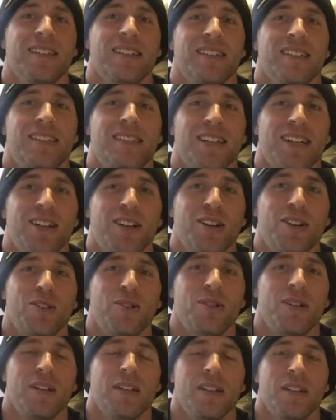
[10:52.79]

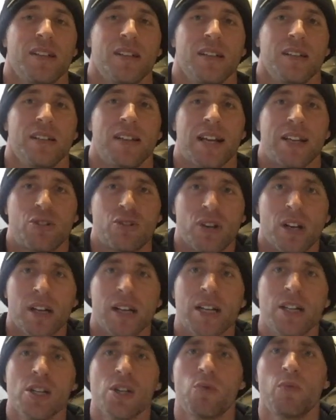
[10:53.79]
So that truck,
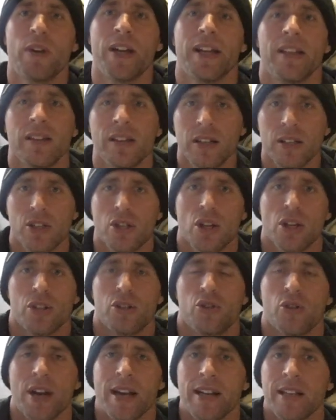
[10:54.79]
I just ran the
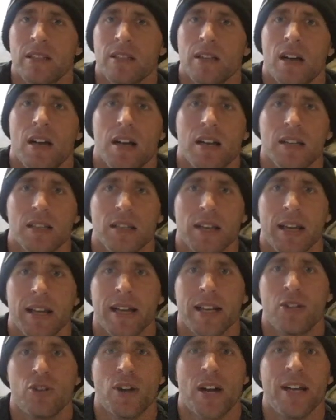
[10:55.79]
straight exhaust, and
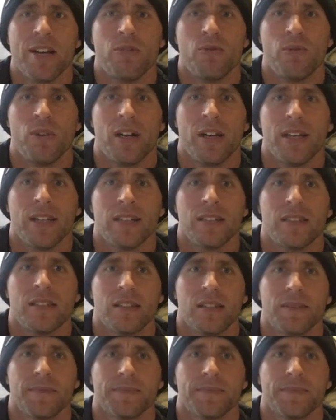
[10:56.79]
I tried to run it.